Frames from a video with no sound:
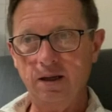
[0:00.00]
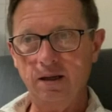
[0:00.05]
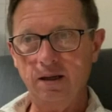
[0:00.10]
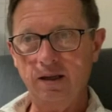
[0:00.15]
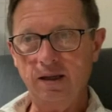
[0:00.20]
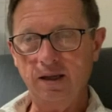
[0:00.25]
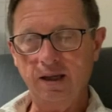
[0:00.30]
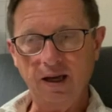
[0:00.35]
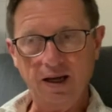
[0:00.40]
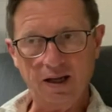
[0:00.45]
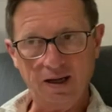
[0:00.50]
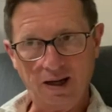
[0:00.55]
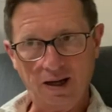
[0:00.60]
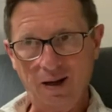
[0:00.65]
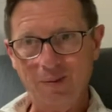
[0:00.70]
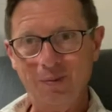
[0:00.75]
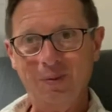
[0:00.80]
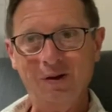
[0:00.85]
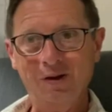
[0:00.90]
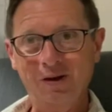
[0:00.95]
Yet,
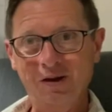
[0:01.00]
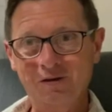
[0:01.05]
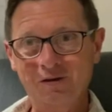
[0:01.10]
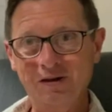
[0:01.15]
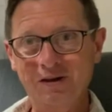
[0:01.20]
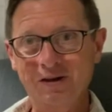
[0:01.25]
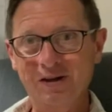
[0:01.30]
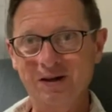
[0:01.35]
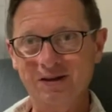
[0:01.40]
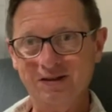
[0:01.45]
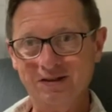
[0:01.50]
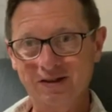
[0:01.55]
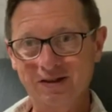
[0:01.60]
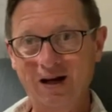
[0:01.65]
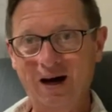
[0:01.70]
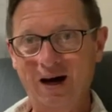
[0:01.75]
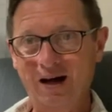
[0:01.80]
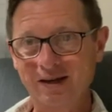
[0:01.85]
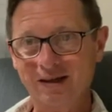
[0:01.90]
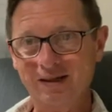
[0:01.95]
I believe it does
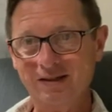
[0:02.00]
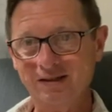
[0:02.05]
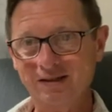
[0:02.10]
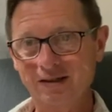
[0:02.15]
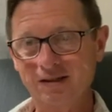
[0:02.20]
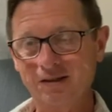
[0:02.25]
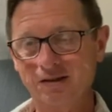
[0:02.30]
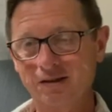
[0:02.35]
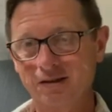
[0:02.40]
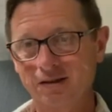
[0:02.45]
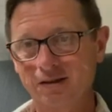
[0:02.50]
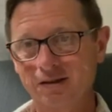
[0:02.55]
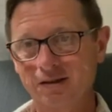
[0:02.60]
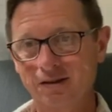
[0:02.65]
not exist.